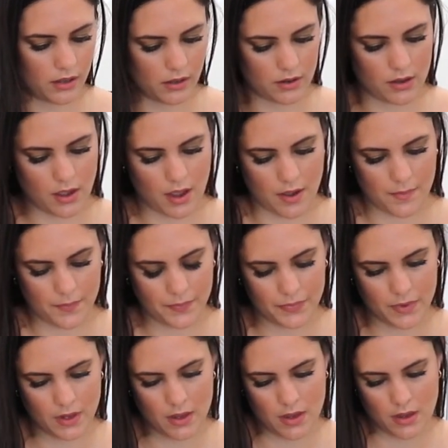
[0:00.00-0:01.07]
Okay,
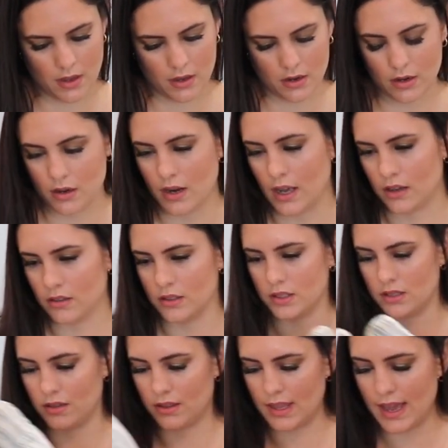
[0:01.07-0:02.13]
now
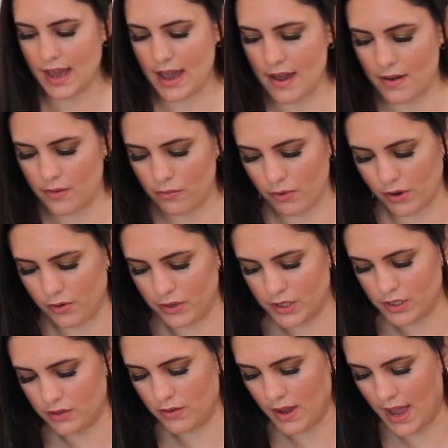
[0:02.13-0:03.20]
to that, we're
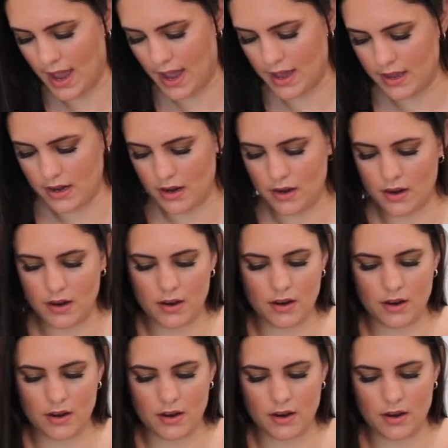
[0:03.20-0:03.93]
going to add